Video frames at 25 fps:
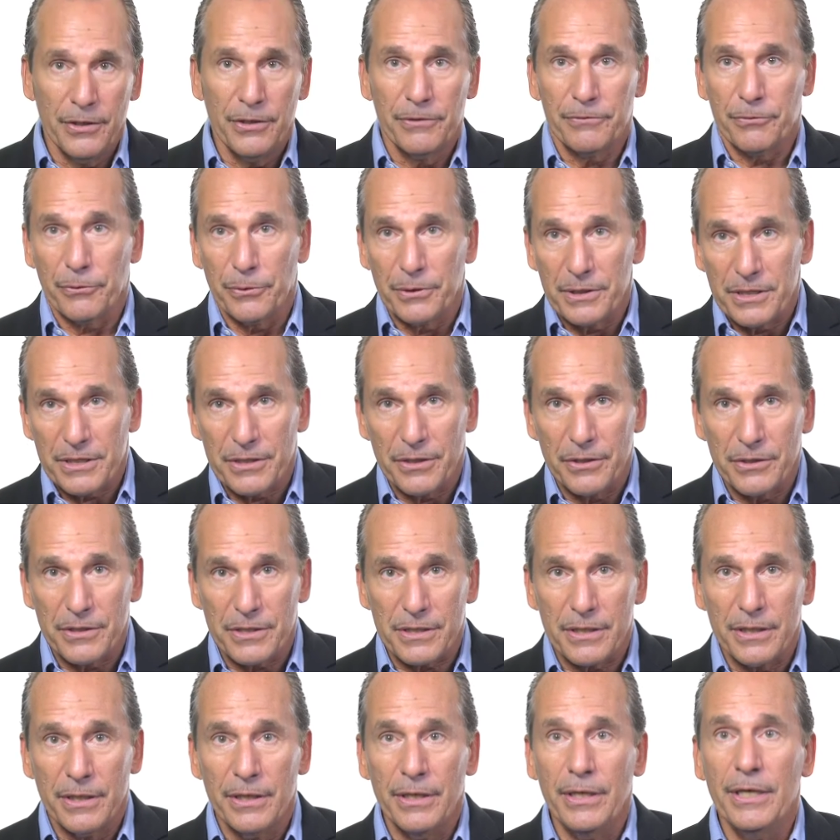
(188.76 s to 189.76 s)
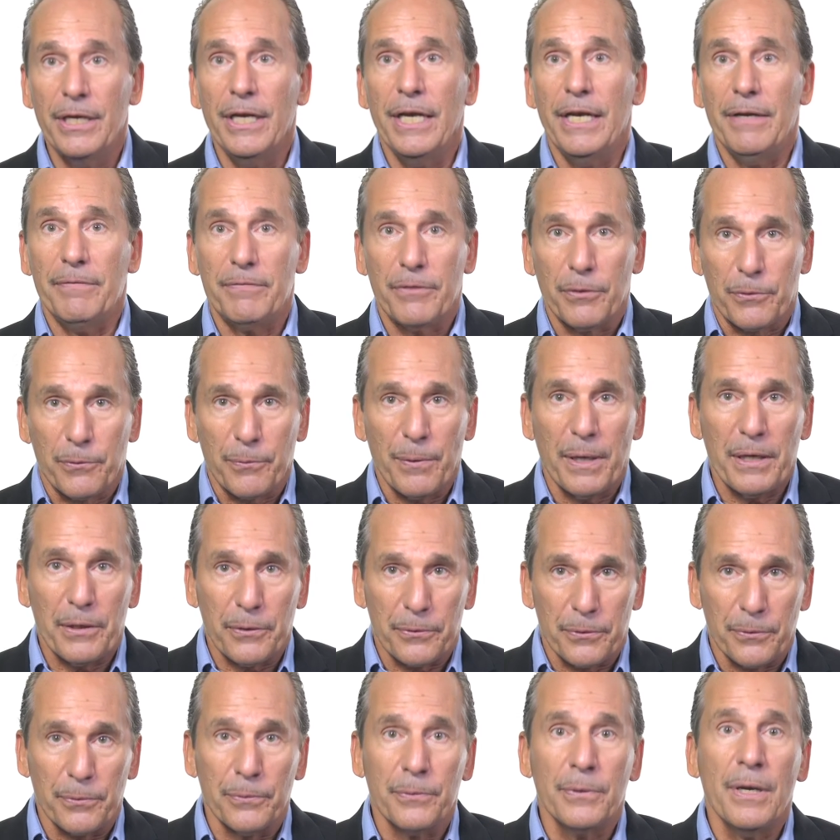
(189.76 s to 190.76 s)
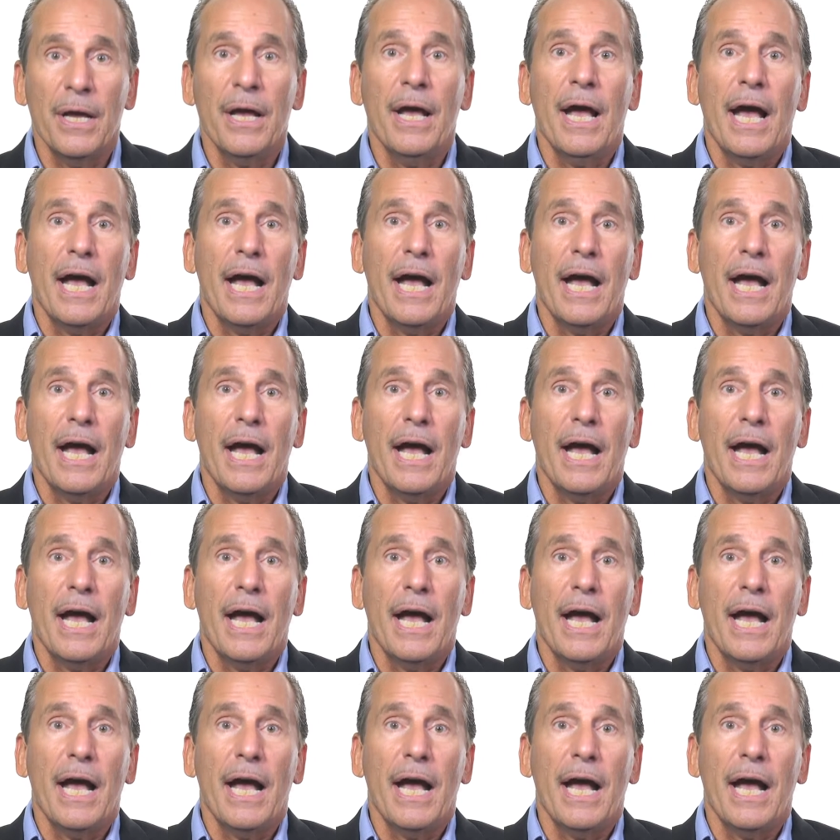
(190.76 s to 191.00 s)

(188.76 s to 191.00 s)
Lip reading: For instance, if the creditor